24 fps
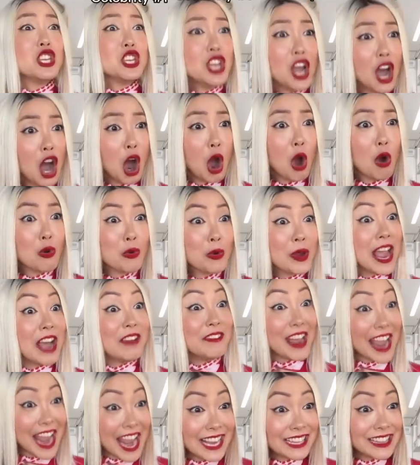we
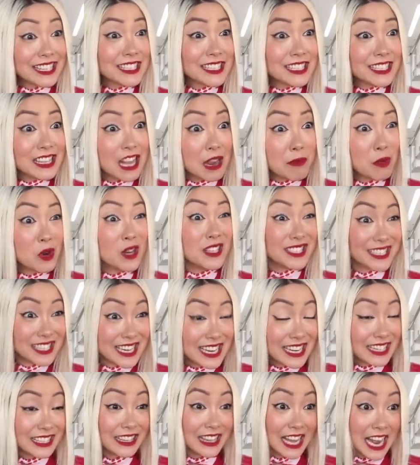have A-list celebrity
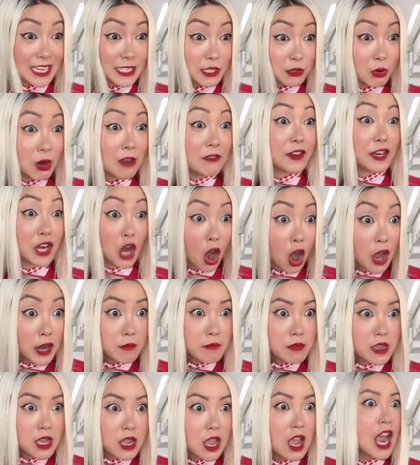sitting in the last row of
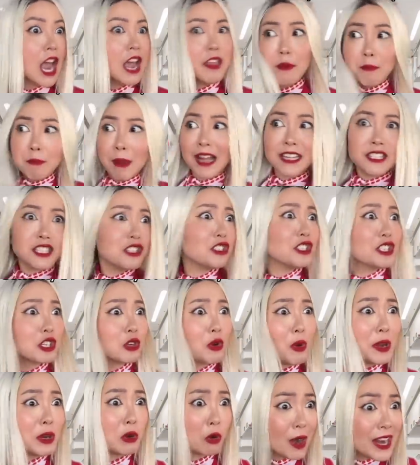economy and the
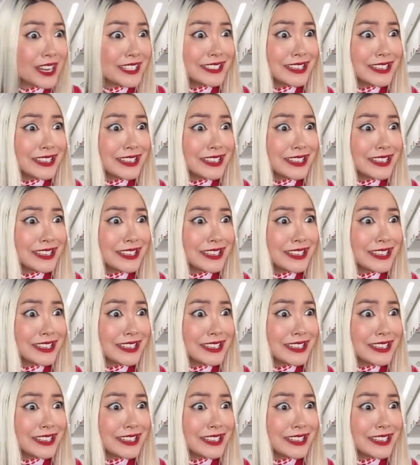passengers are going